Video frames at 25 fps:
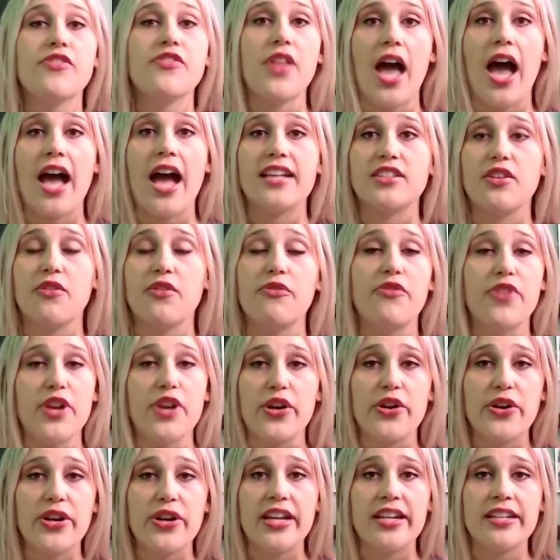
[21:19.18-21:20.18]
as a
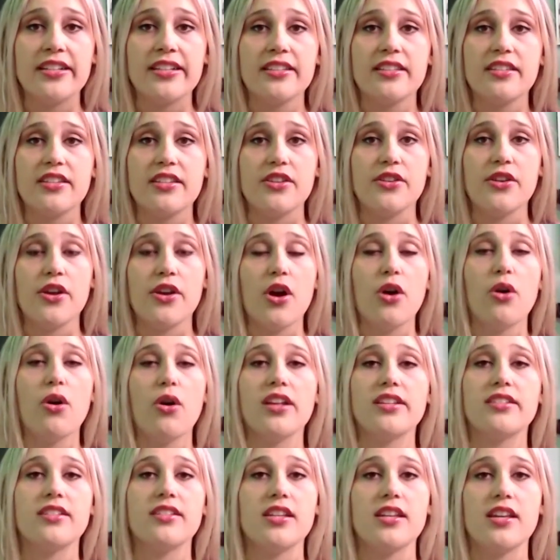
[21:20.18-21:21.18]
variant, you know,
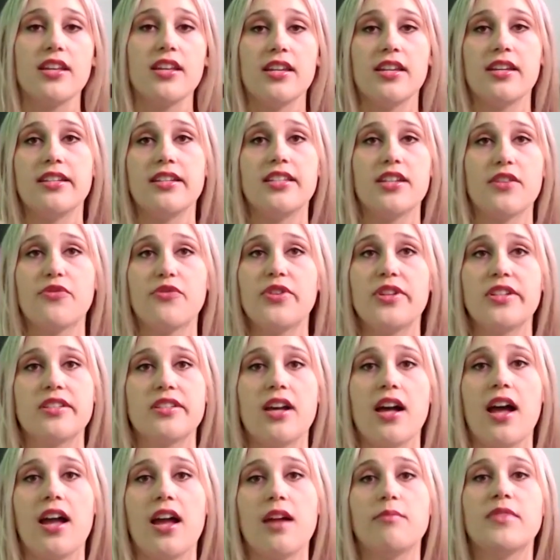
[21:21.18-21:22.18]
as in a different
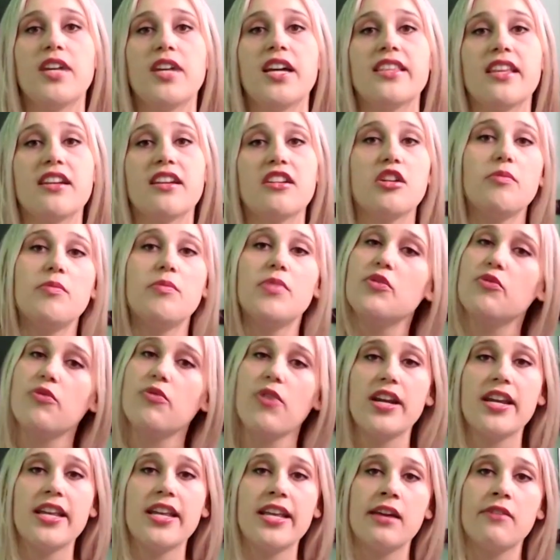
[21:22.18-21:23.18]
timeline that could be
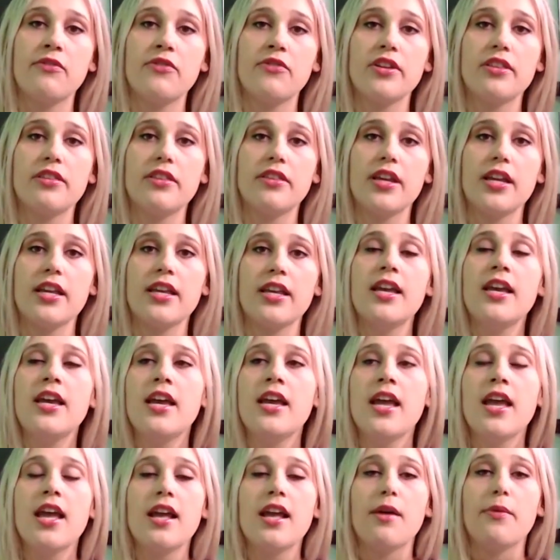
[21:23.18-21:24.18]
running everything,
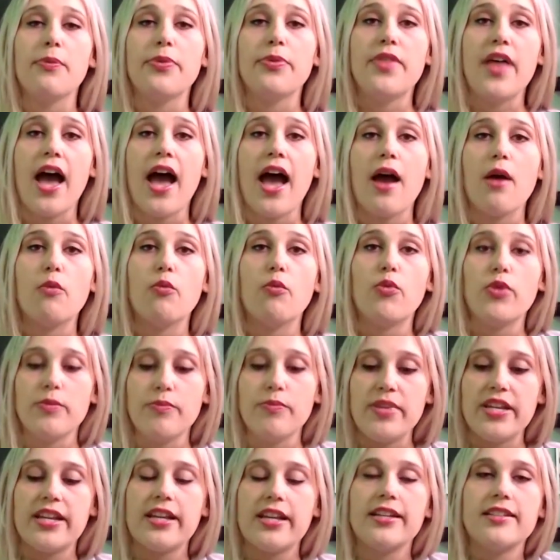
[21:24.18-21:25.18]
that
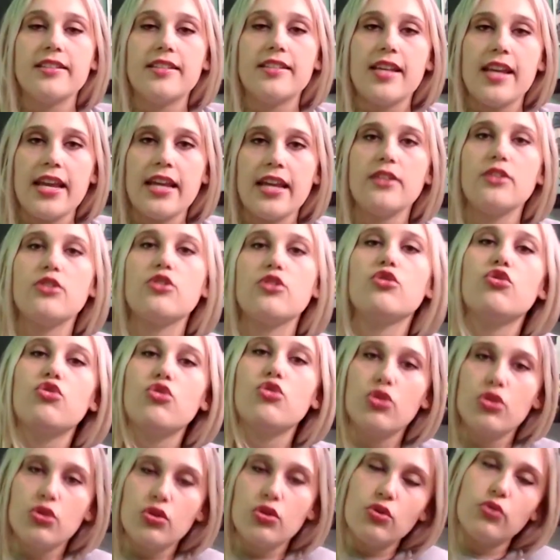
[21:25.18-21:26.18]
would be contained
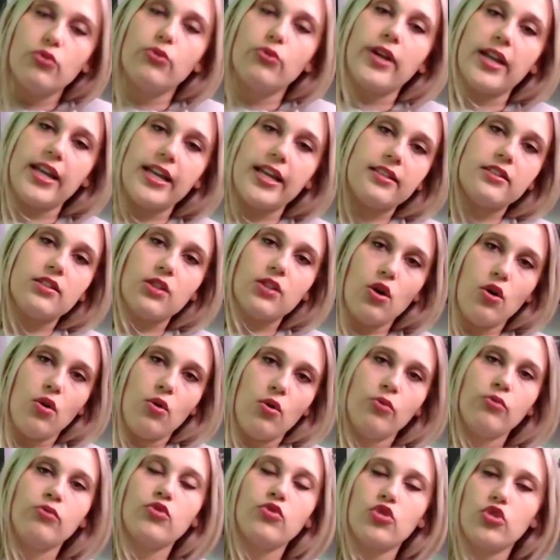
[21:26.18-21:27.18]
to its
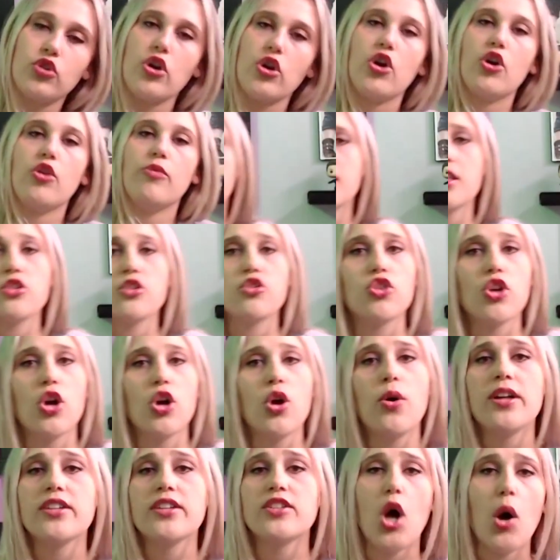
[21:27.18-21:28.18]
own show. The
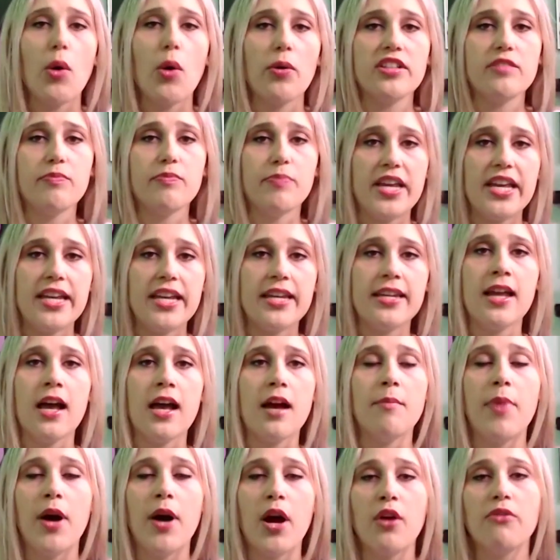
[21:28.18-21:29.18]
show has always been
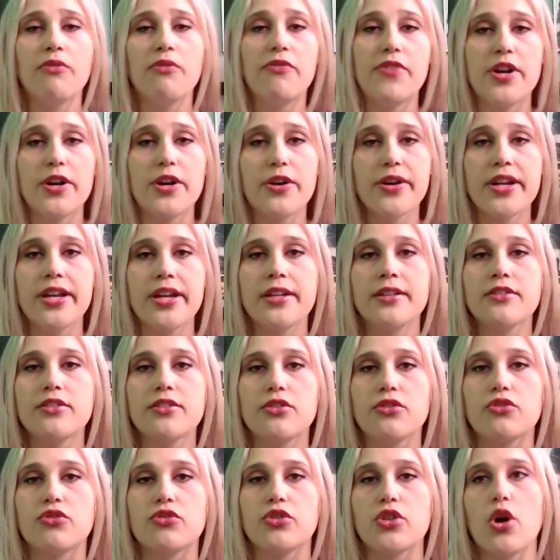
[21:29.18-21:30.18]
about variants,
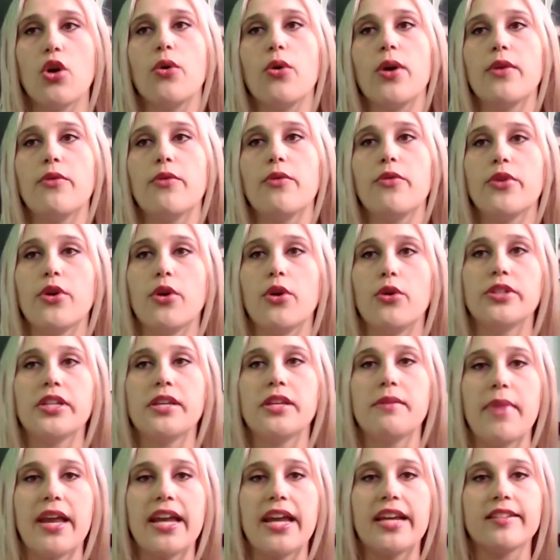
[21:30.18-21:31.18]
so it would
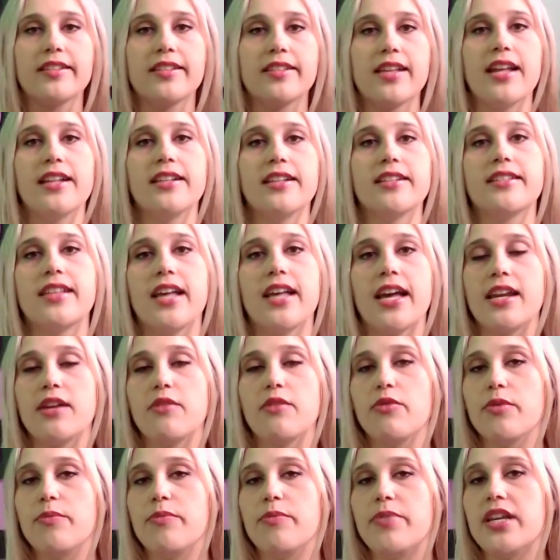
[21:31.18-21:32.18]
only make sense that it
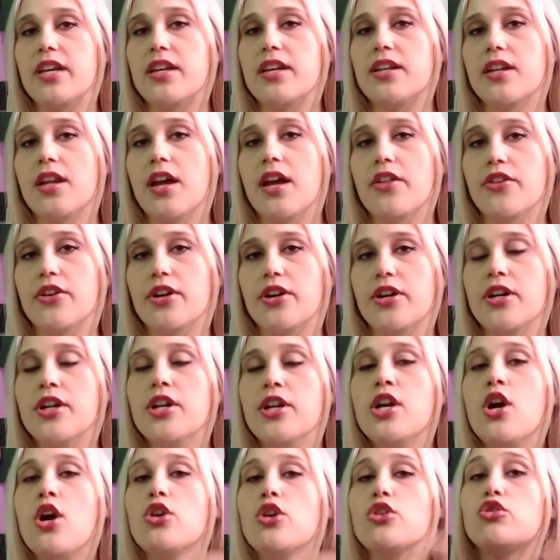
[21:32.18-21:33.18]
would be another
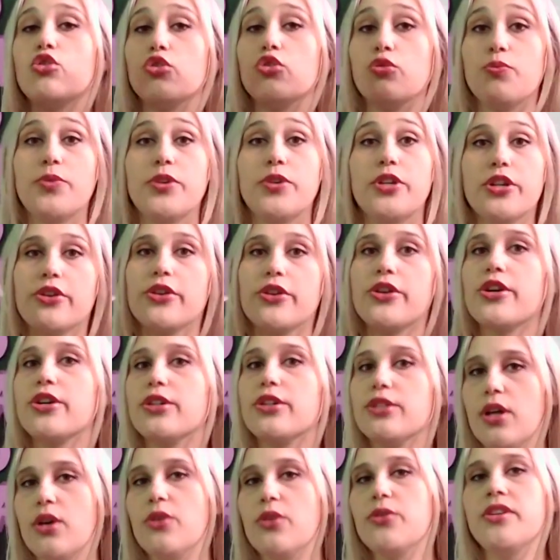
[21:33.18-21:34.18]
superior
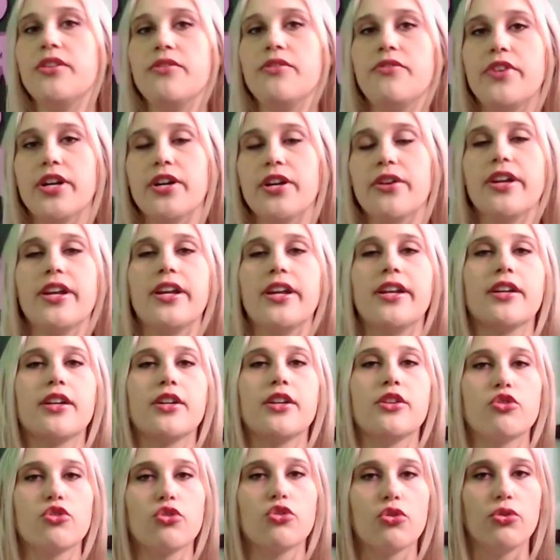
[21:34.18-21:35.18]
Loki variant
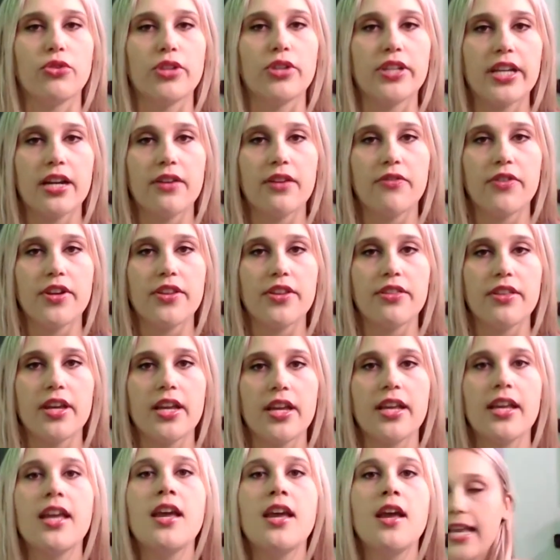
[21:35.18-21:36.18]
controlling everything.